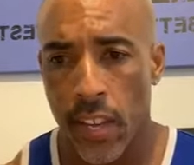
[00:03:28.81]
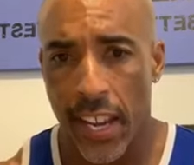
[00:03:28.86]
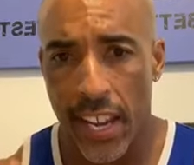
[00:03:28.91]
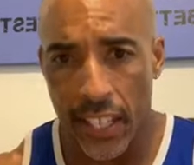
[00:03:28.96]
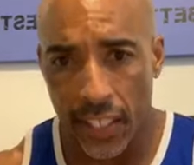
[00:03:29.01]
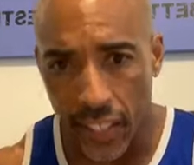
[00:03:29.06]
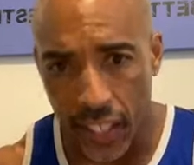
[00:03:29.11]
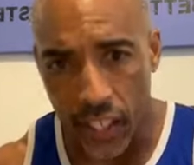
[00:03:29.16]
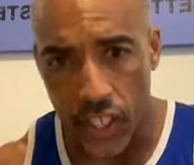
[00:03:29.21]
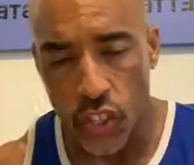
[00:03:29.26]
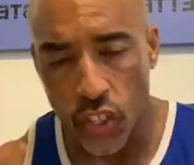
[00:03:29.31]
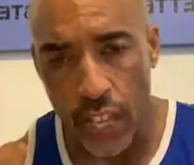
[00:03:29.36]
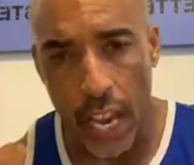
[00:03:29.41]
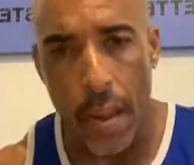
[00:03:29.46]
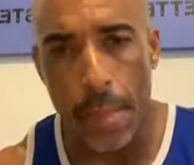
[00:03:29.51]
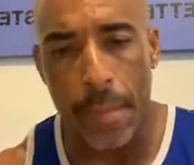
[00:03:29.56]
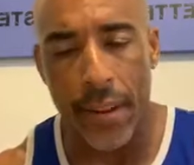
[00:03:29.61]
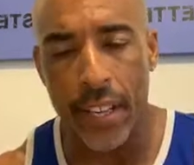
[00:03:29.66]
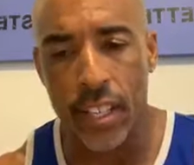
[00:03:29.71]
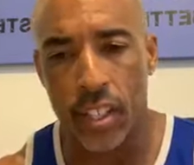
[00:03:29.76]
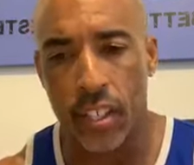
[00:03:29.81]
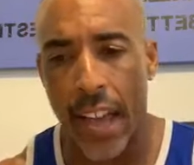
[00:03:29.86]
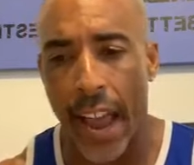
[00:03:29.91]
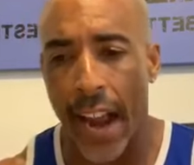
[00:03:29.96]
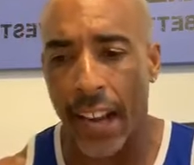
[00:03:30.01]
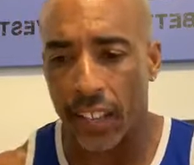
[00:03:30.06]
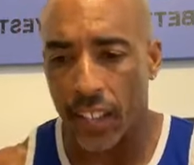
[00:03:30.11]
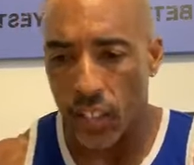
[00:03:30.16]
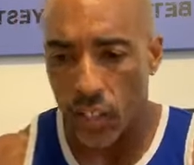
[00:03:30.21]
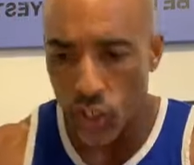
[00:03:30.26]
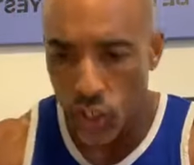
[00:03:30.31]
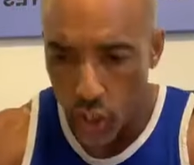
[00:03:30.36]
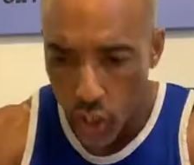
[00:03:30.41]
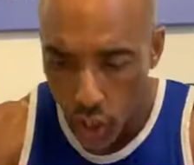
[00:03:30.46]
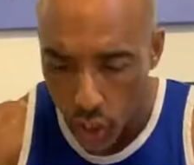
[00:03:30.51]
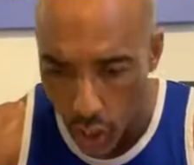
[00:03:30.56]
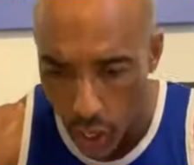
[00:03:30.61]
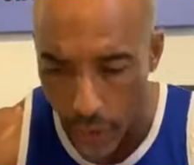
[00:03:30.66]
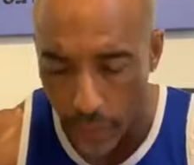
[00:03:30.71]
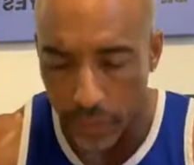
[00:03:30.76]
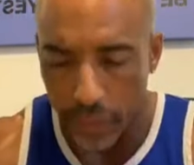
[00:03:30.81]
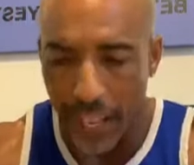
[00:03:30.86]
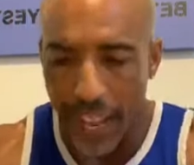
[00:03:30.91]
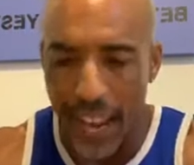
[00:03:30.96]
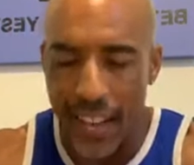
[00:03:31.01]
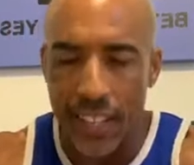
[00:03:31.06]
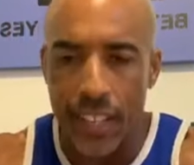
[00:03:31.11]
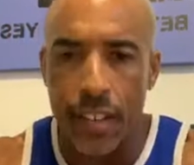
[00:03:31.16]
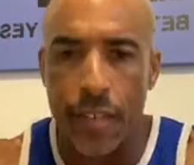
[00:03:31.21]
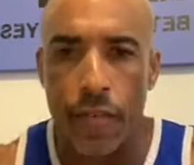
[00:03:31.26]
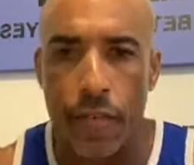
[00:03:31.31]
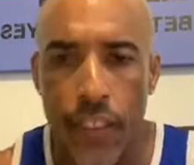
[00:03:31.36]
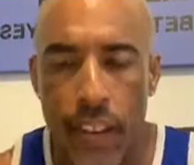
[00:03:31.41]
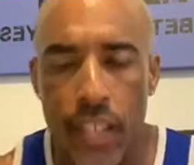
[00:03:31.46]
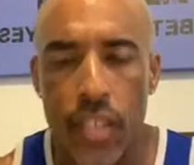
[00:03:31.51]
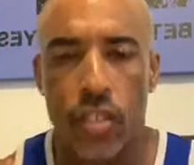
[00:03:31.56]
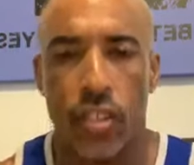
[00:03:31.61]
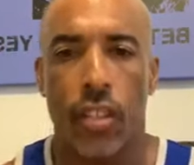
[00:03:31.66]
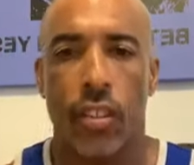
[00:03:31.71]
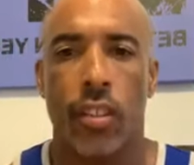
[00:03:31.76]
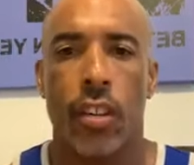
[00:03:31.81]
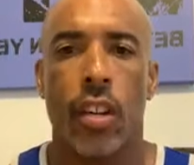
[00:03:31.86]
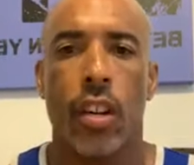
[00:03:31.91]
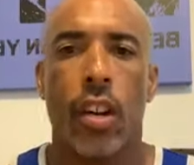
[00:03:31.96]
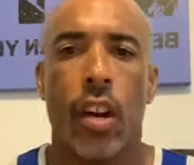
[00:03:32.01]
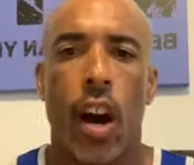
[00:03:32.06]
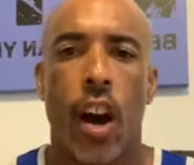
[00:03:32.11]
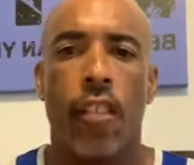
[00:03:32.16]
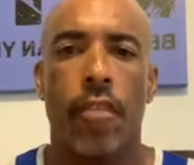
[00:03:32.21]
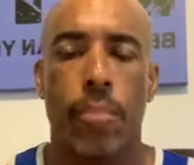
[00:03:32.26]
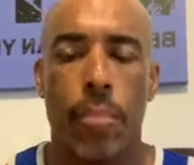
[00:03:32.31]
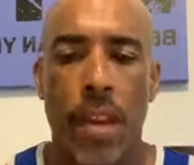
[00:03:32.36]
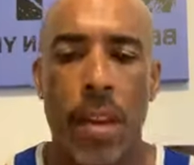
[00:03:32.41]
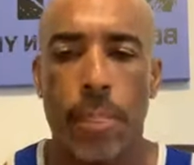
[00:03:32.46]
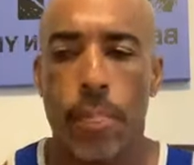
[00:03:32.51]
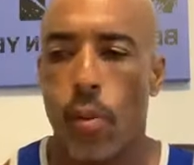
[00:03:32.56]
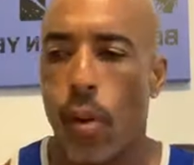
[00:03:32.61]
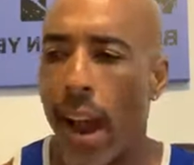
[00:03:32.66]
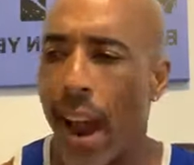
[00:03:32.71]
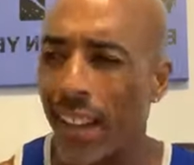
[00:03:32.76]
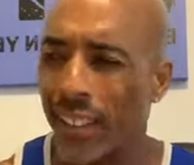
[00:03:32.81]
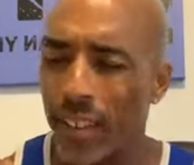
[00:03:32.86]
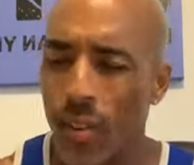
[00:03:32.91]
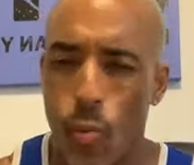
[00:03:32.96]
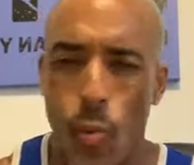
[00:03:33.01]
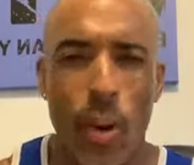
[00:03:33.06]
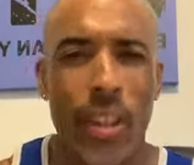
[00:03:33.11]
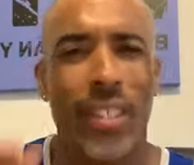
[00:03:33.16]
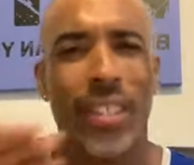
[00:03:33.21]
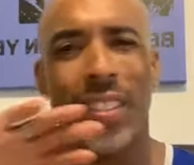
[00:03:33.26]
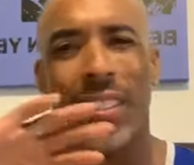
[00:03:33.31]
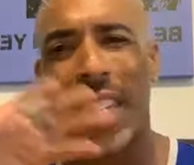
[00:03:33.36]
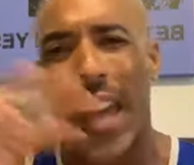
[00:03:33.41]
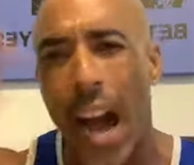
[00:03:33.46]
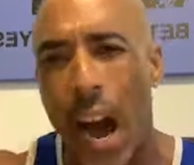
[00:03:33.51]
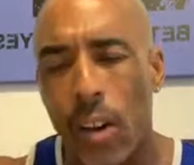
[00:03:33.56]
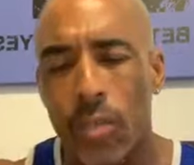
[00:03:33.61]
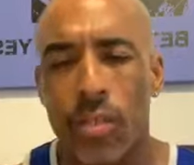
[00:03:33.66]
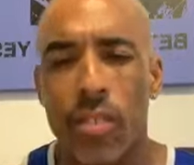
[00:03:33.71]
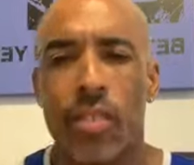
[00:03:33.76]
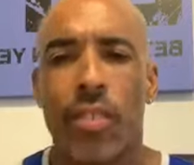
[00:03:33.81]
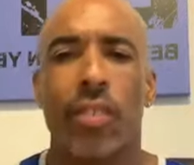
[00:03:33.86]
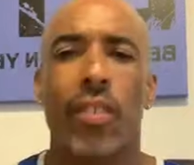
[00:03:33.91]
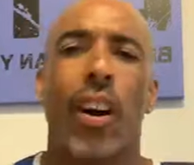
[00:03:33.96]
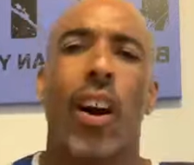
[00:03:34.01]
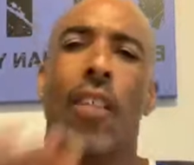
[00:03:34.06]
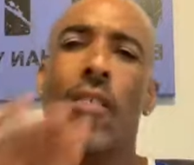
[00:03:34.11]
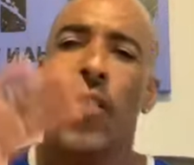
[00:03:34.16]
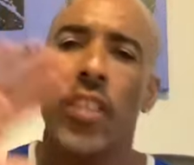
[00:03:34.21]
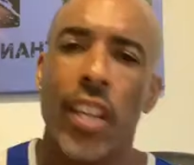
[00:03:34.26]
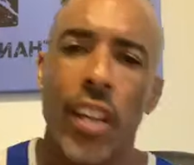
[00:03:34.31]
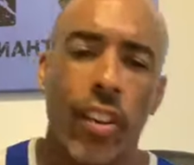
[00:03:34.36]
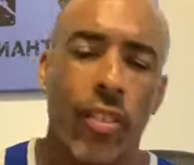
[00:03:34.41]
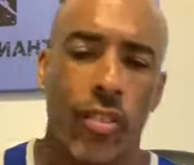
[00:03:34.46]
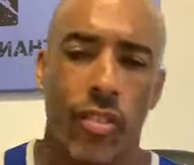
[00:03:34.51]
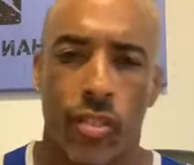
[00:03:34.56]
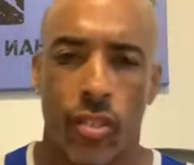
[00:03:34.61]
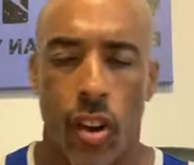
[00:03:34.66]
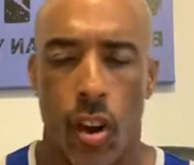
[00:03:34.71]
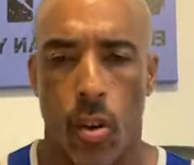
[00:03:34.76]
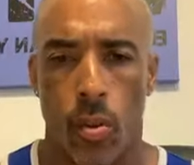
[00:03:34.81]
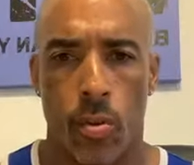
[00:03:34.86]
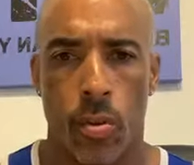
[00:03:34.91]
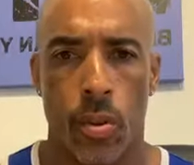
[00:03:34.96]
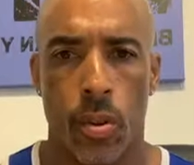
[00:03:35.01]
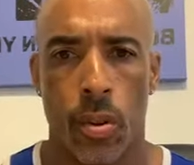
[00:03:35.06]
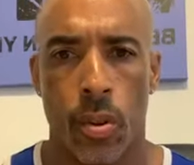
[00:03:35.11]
is the same exact shift and division of people as it was thousands of years ago,